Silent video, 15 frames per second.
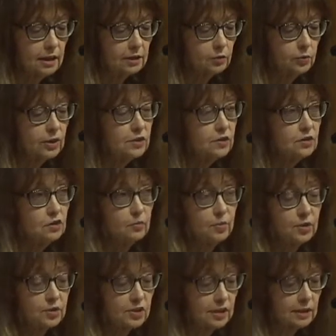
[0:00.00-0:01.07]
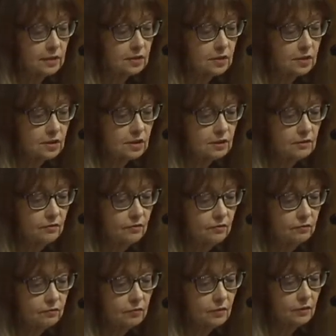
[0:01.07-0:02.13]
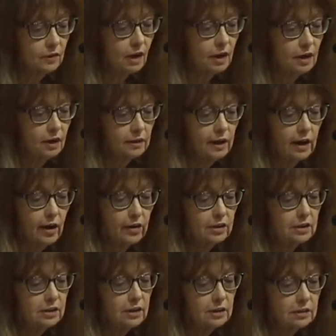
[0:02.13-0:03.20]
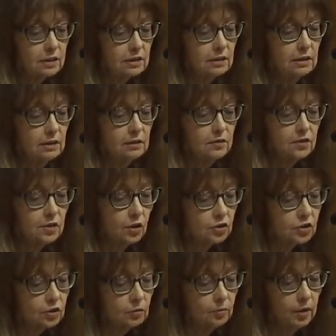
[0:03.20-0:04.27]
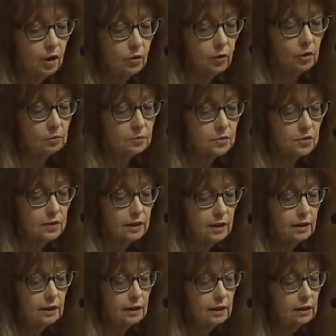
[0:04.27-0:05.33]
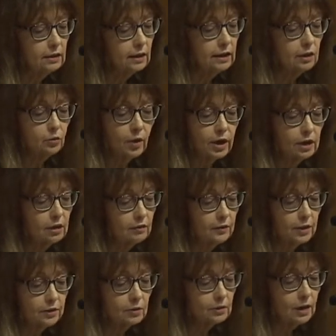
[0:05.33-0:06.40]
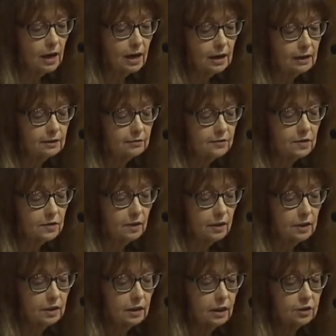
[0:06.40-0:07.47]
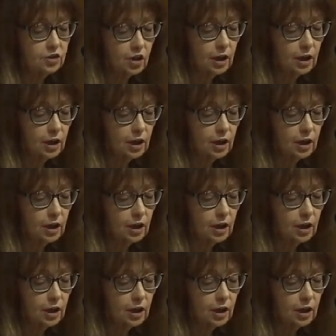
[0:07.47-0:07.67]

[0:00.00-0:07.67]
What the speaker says: and a reason to persist. They are intensely social poems, keenly aware of other lives, a